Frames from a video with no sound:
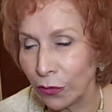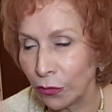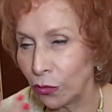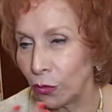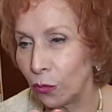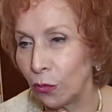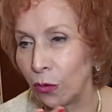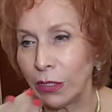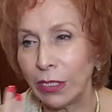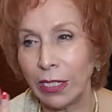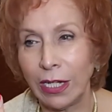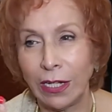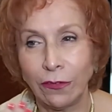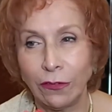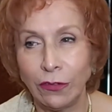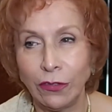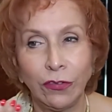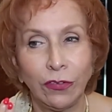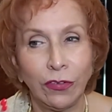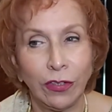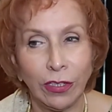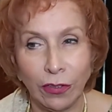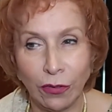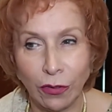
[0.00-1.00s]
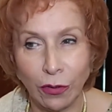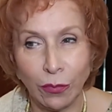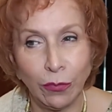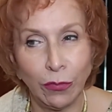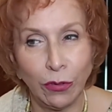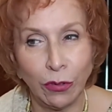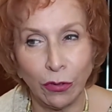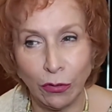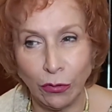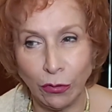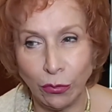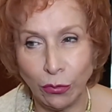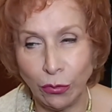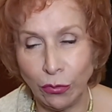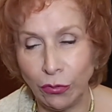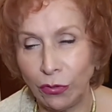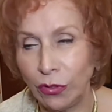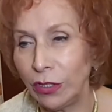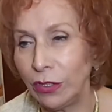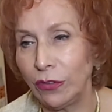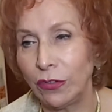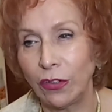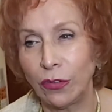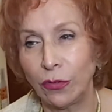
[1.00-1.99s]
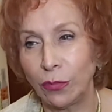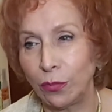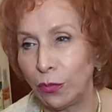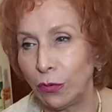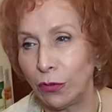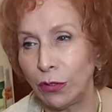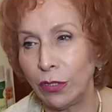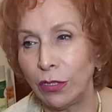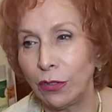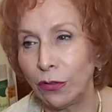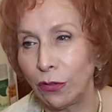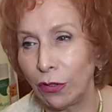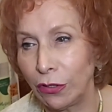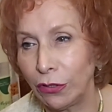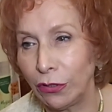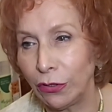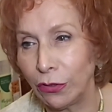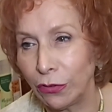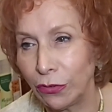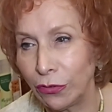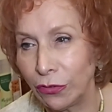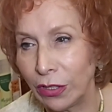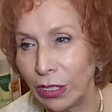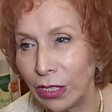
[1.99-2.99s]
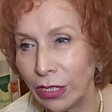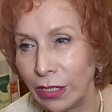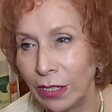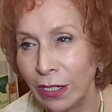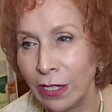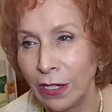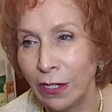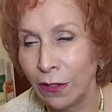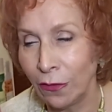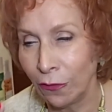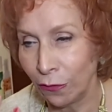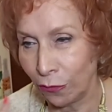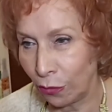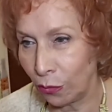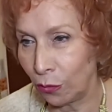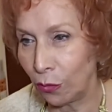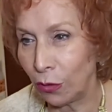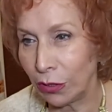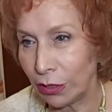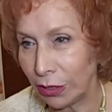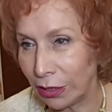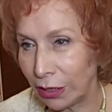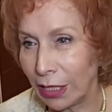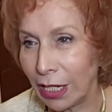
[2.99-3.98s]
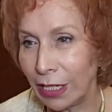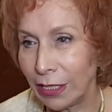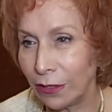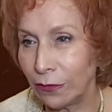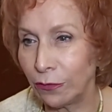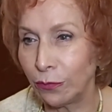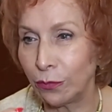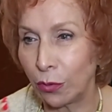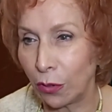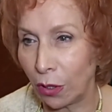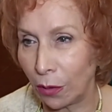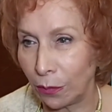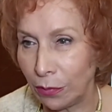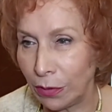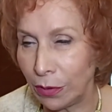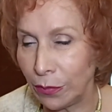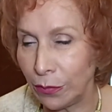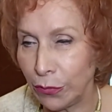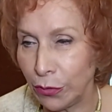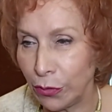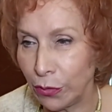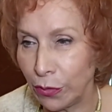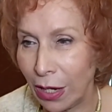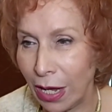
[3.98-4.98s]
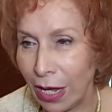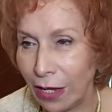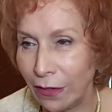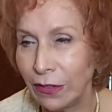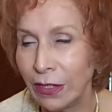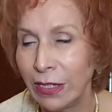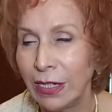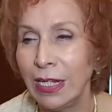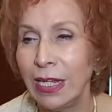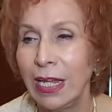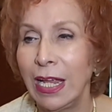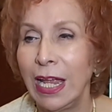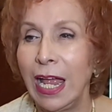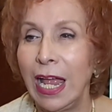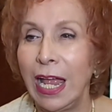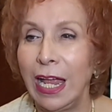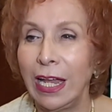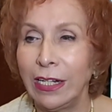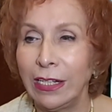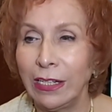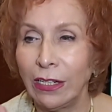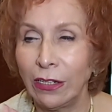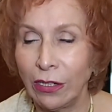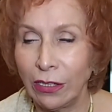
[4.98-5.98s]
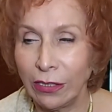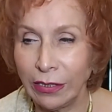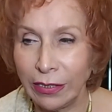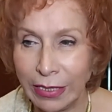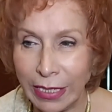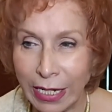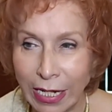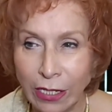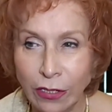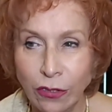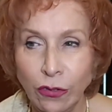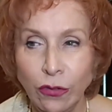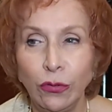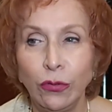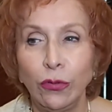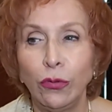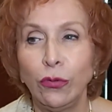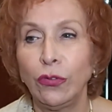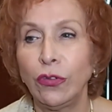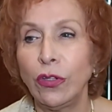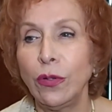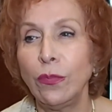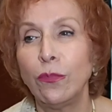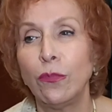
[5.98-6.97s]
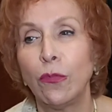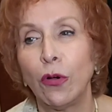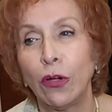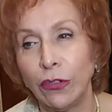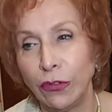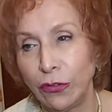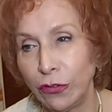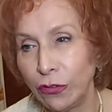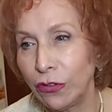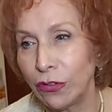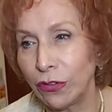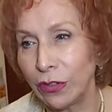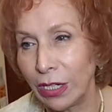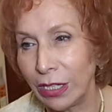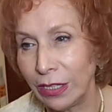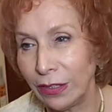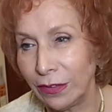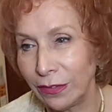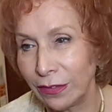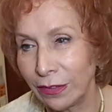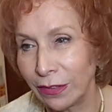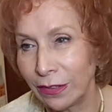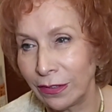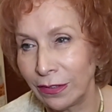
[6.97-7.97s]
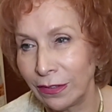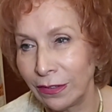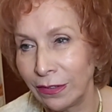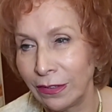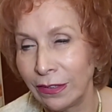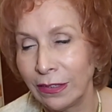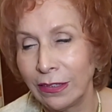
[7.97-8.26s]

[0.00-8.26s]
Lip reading: So whatever serum you're using, just put it on your skin for what kind of problem you have, and then you use a moisturizer.